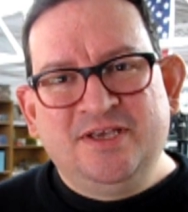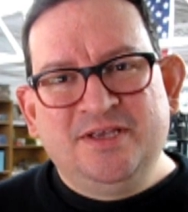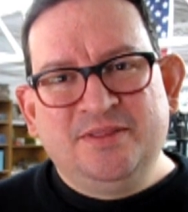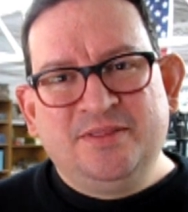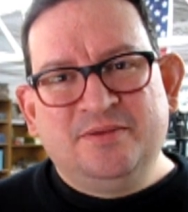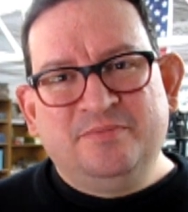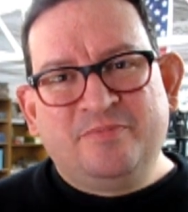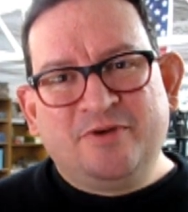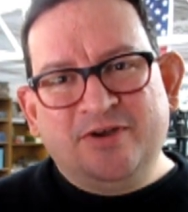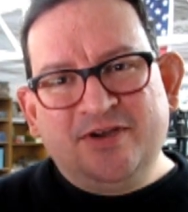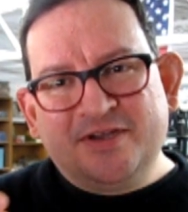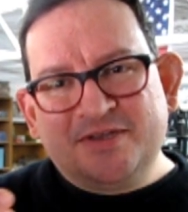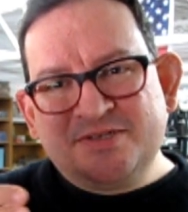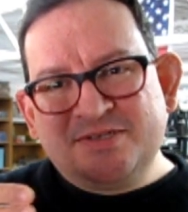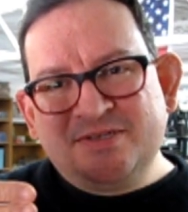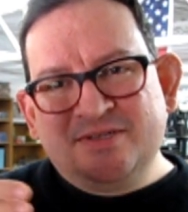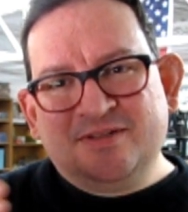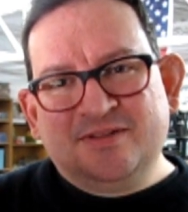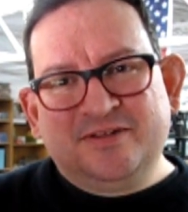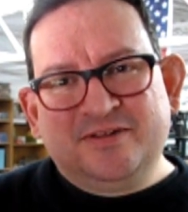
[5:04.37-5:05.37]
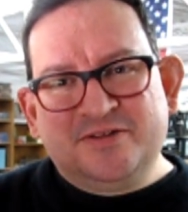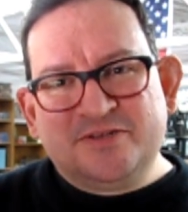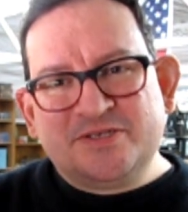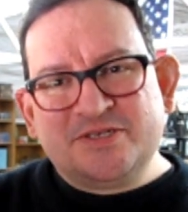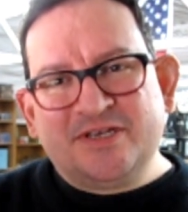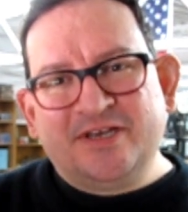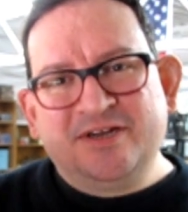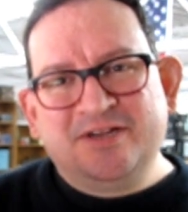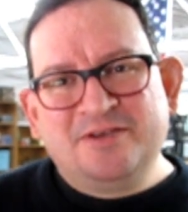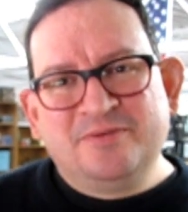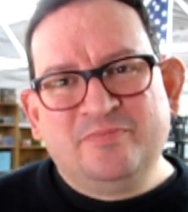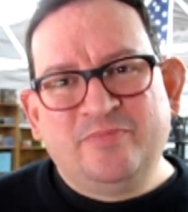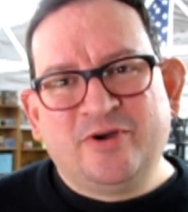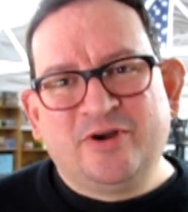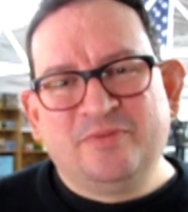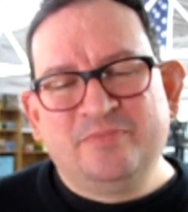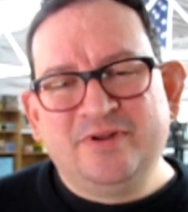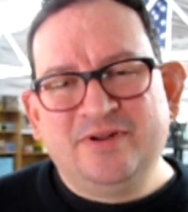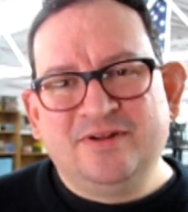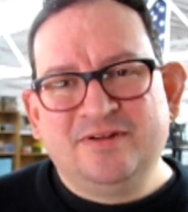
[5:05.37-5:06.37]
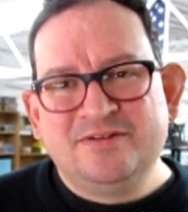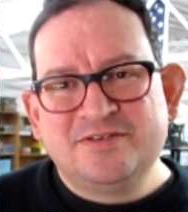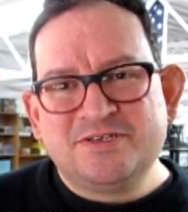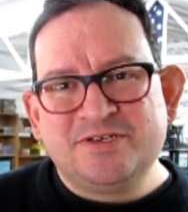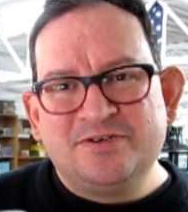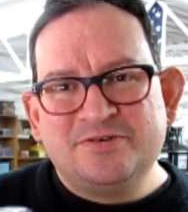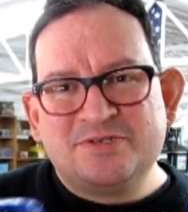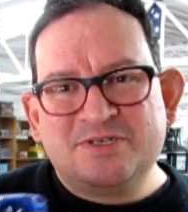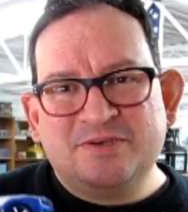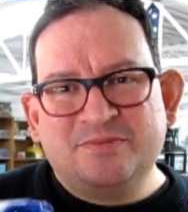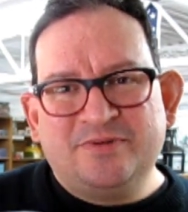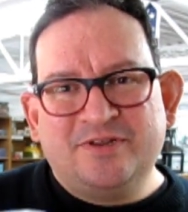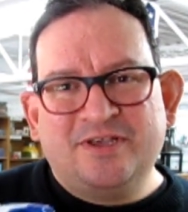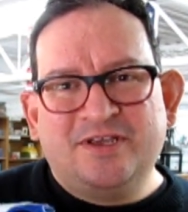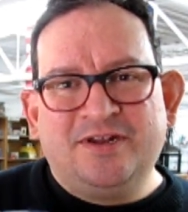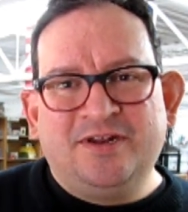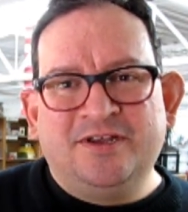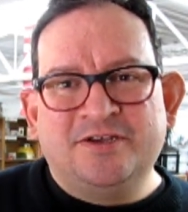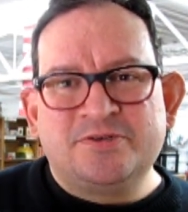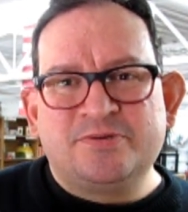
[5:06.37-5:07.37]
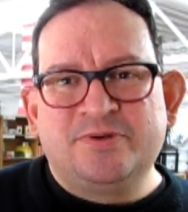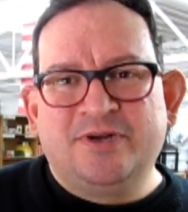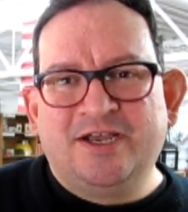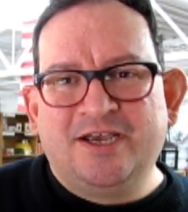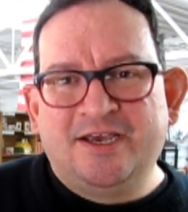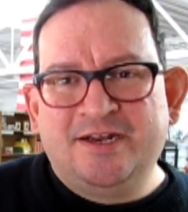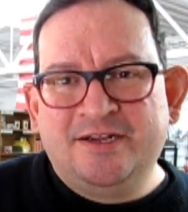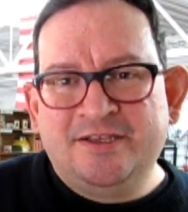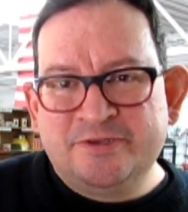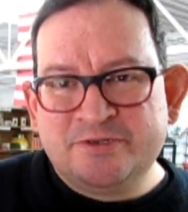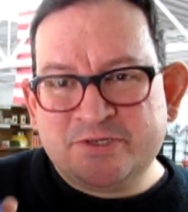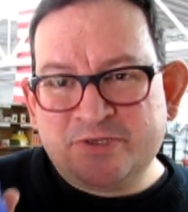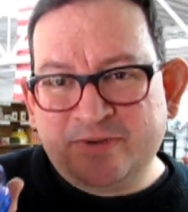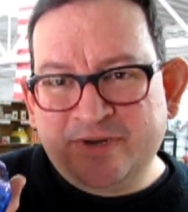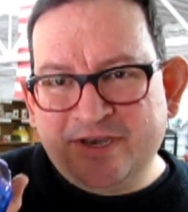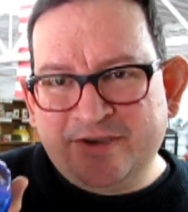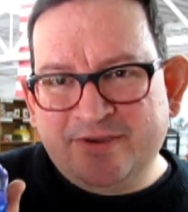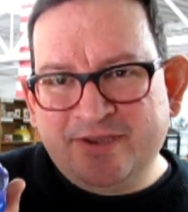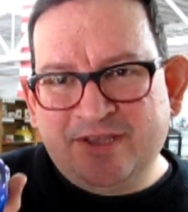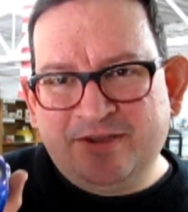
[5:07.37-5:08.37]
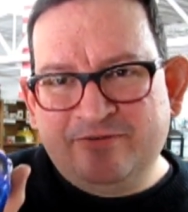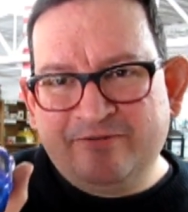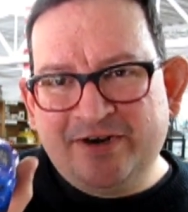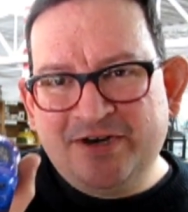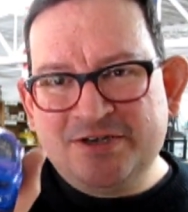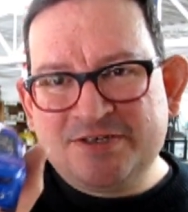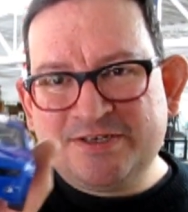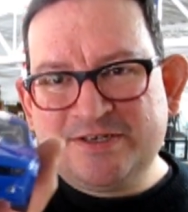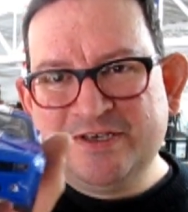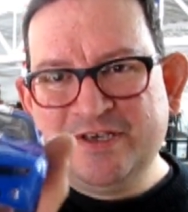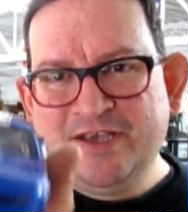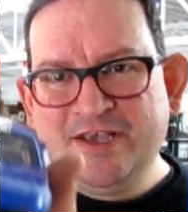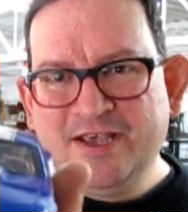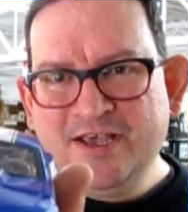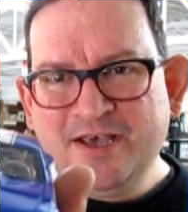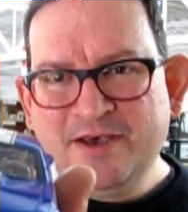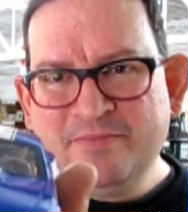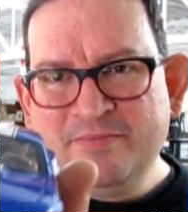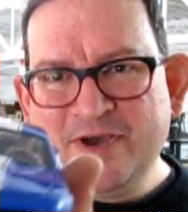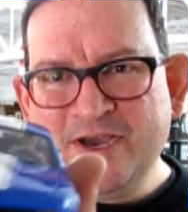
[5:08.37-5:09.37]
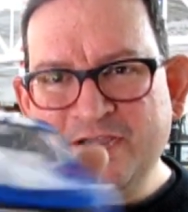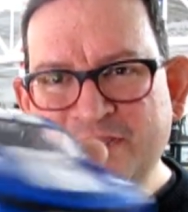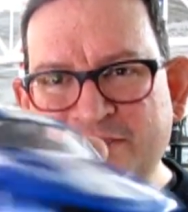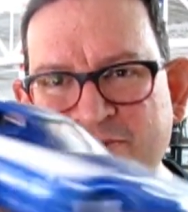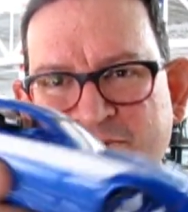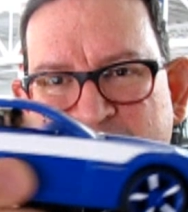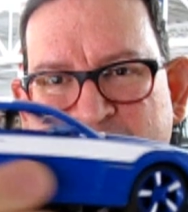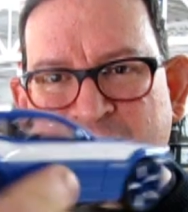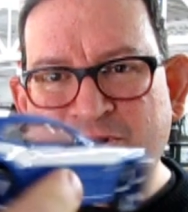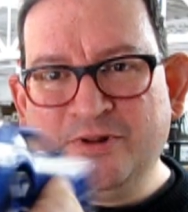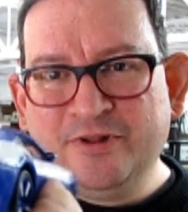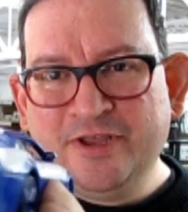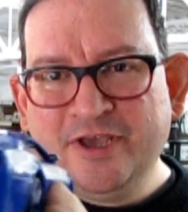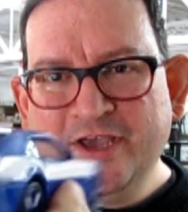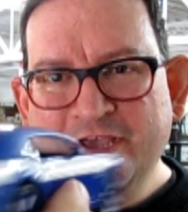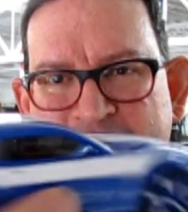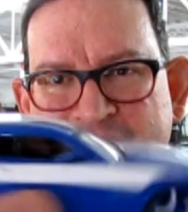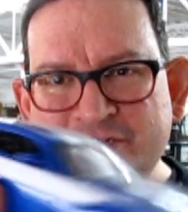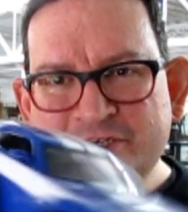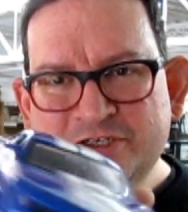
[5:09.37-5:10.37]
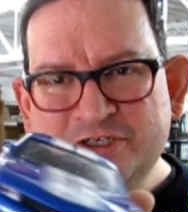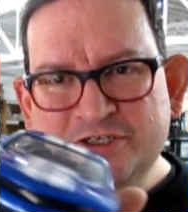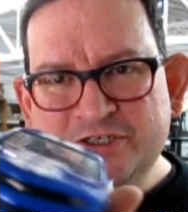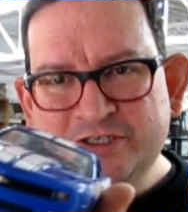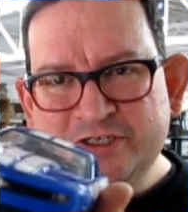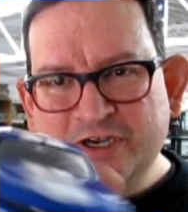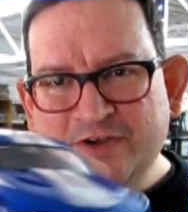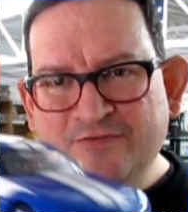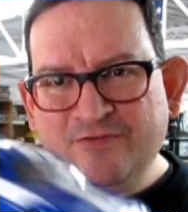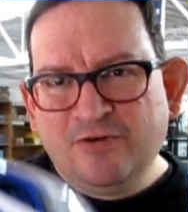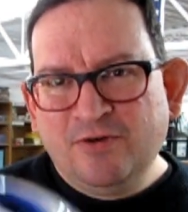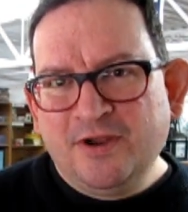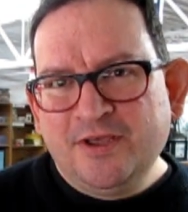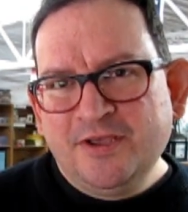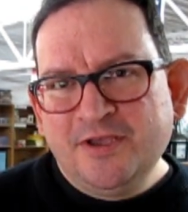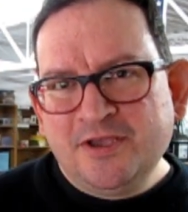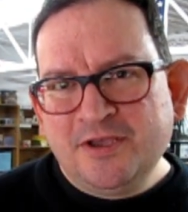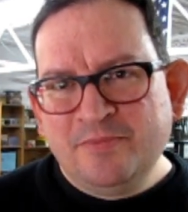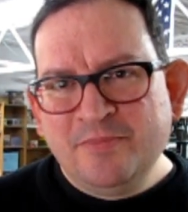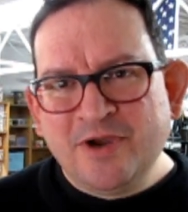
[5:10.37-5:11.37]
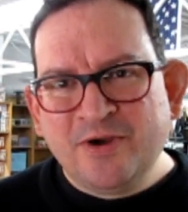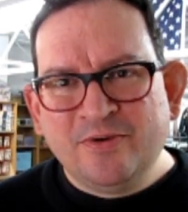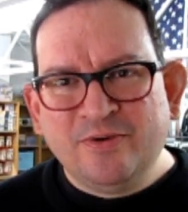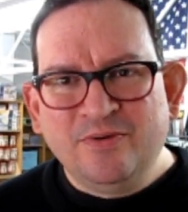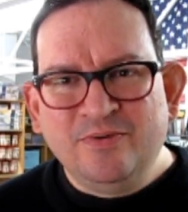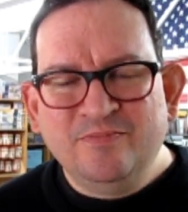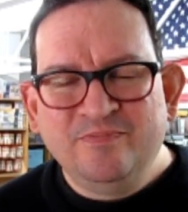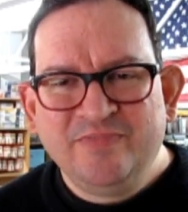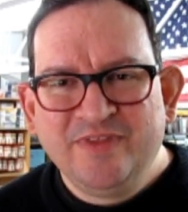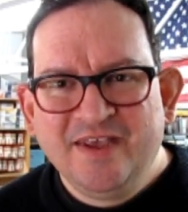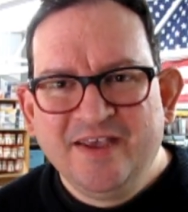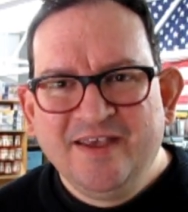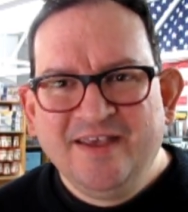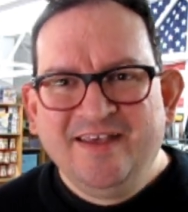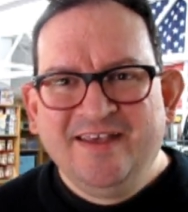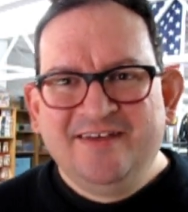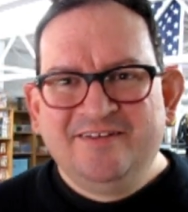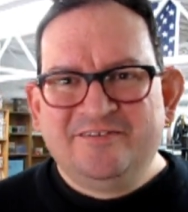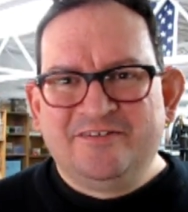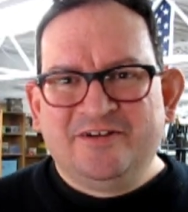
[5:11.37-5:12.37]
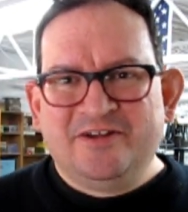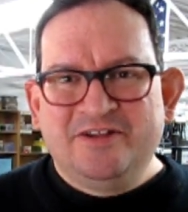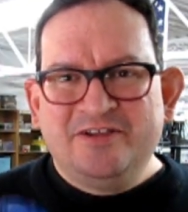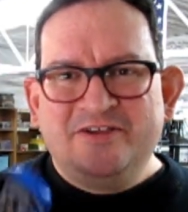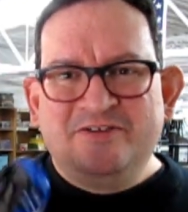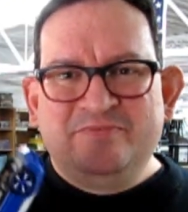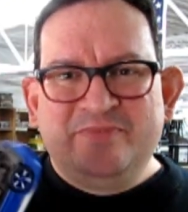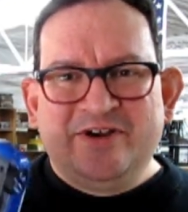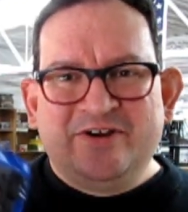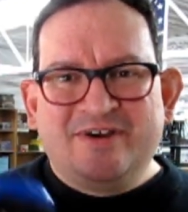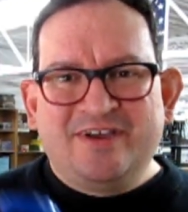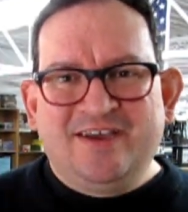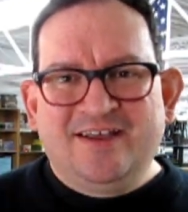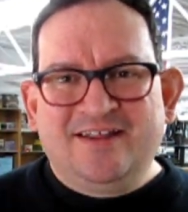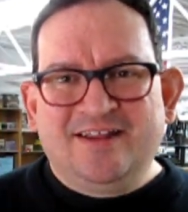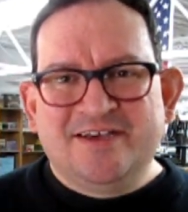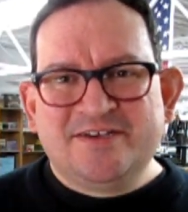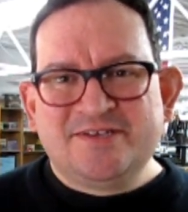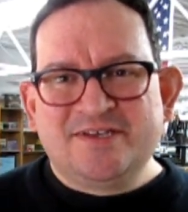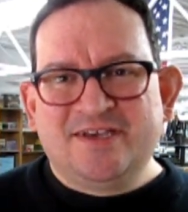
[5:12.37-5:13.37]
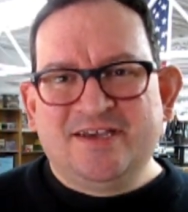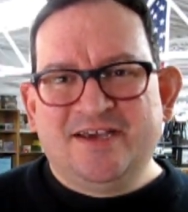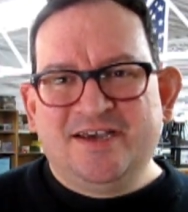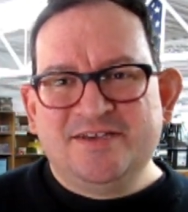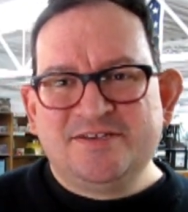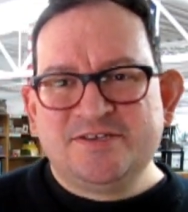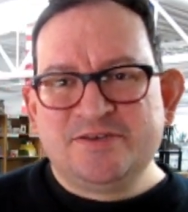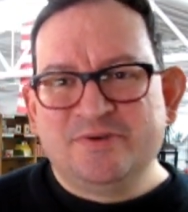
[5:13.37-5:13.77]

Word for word: in the box in the little side compartment, so I was able to get an extra guide kill, so now I can race my good old Chevrolet Camaro, all you American classic guys.